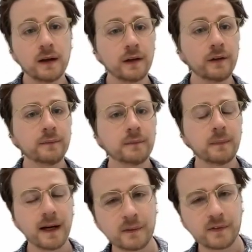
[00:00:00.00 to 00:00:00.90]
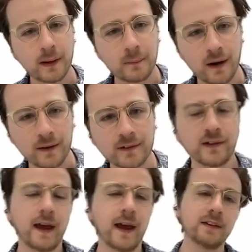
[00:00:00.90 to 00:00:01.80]
Hello, my name is Adam Hines,
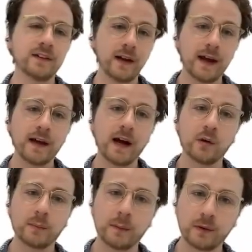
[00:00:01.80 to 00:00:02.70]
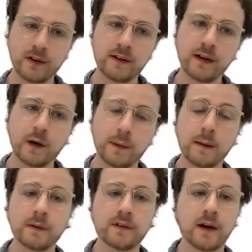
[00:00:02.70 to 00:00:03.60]
and today I will be presenting our
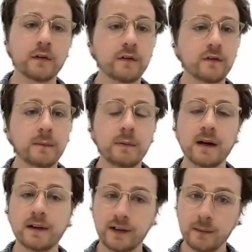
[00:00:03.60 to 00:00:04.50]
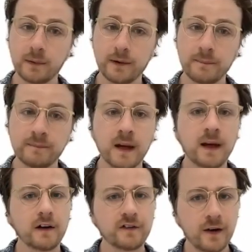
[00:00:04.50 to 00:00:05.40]
paper titled VPRTempo,
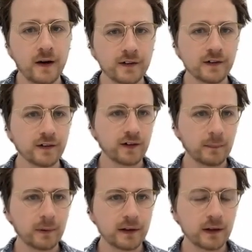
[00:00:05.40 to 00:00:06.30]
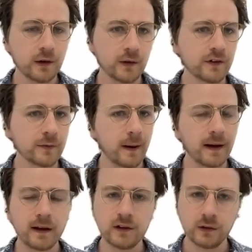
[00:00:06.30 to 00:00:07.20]
a fast, temporally encoded
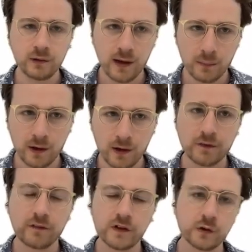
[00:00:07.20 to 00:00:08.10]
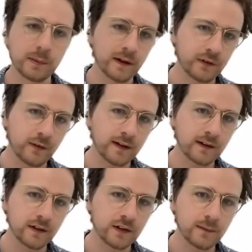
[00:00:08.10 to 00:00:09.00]
spiking neural network for visual place
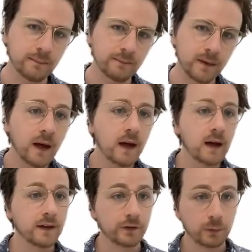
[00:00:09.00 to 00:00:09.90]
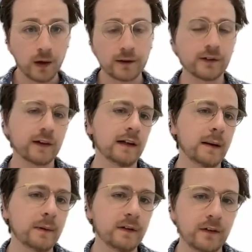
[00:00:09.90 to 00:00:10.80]
recognition. This work is a
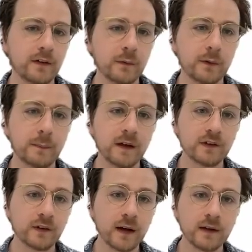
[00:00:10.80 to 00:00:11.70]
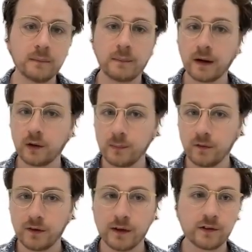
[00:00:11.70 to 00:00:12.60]
collaborative effort with Peter Stratton, Michael
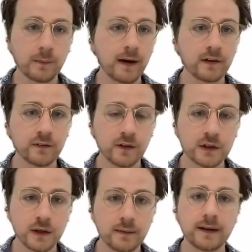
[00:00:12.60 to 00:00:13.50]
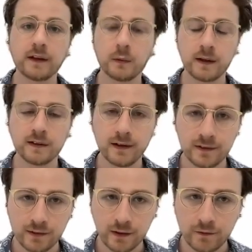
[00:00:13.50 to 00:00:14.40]
Milford, and Tobias Fischer at the
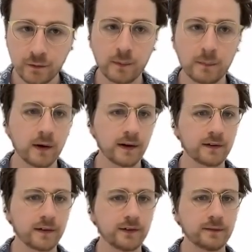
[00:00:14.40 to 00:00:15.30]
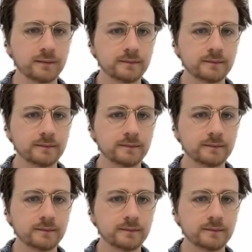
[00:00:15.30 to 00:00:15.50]
Queensland Centre for Robotics.